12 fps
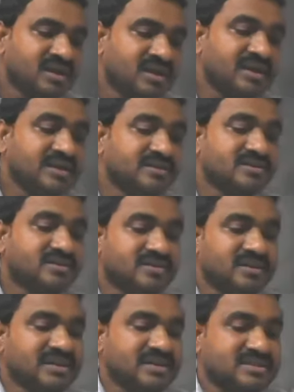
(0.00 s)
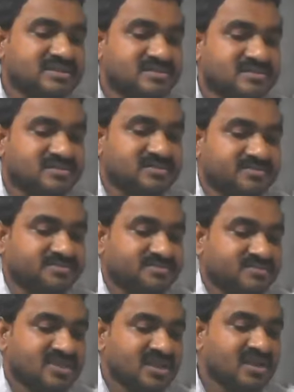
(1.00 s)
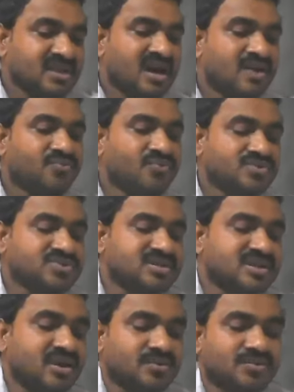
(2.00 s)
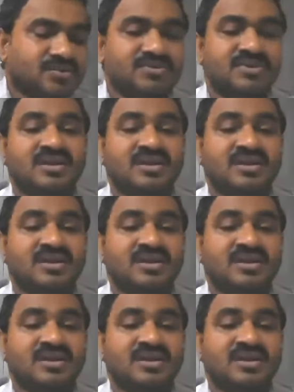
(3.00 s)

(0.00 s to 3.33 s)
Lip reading: another is, of course, now